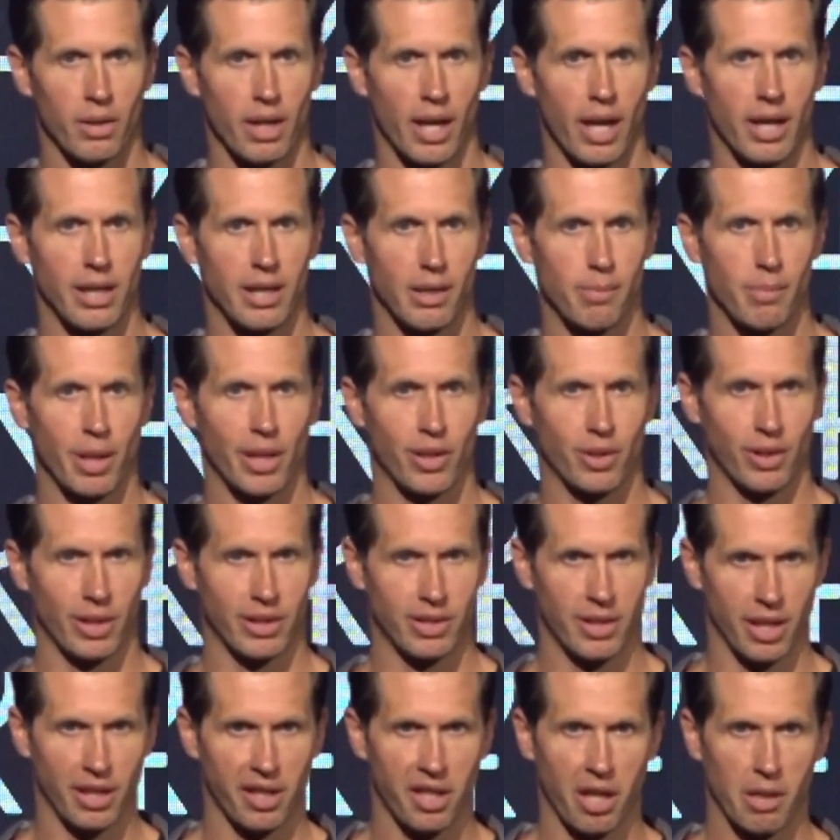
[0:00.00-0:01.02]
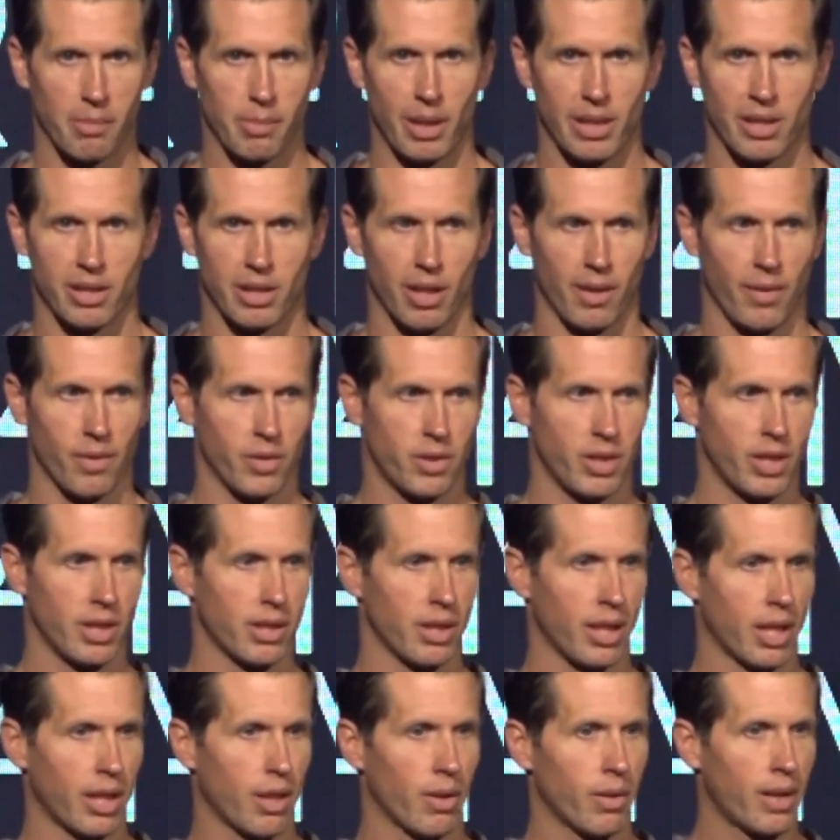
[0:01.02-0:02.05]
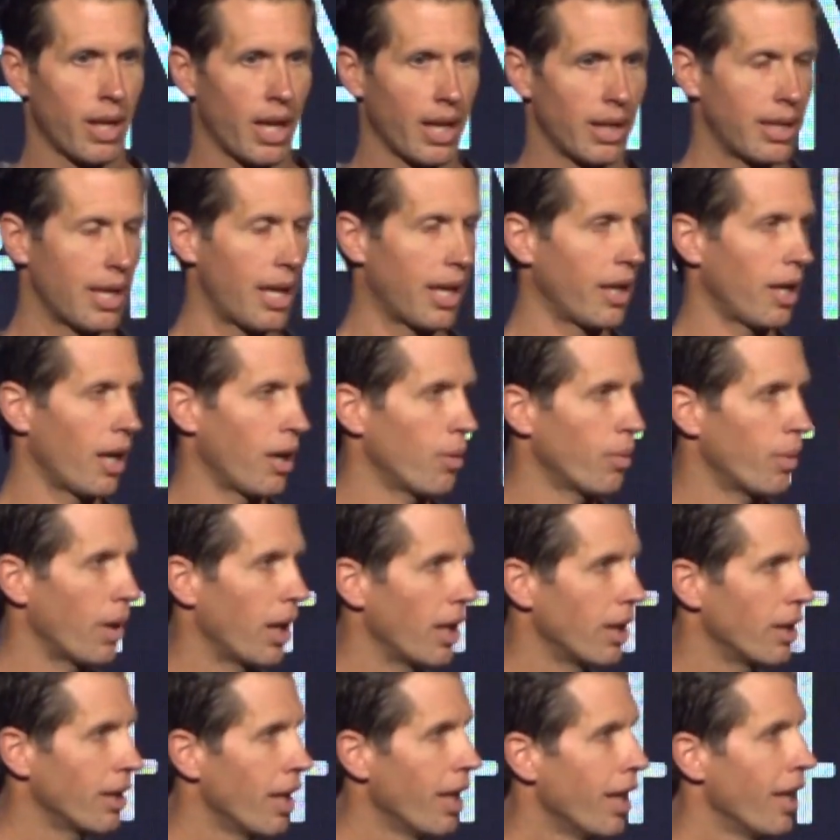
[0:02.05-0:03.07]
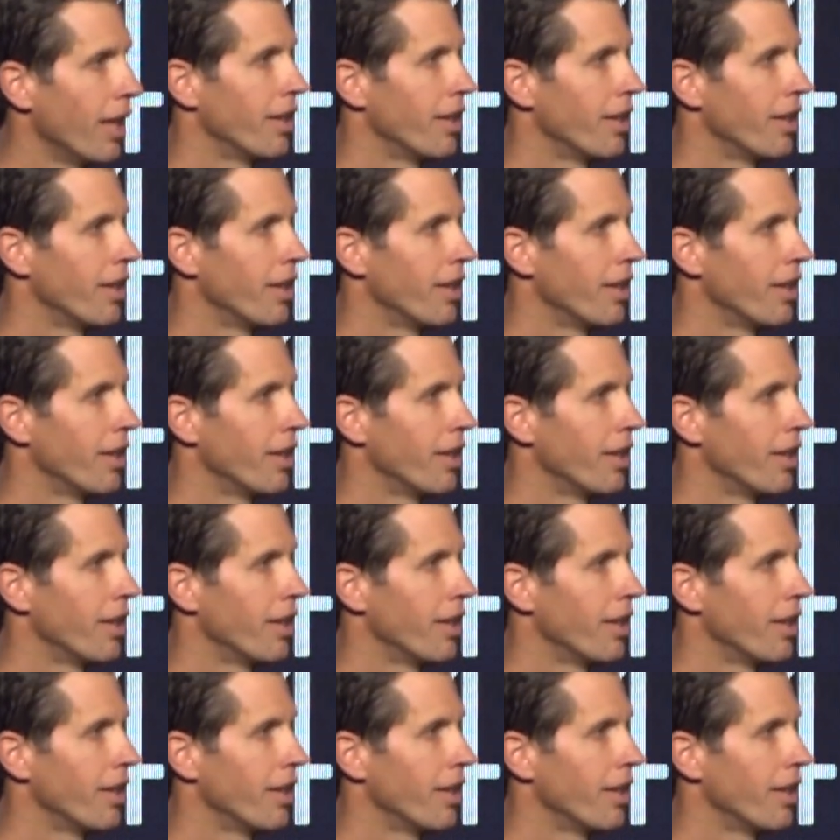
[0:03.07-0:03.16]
I need to make sure I take care of myself. And she's like, okay, daddy, I'll wait.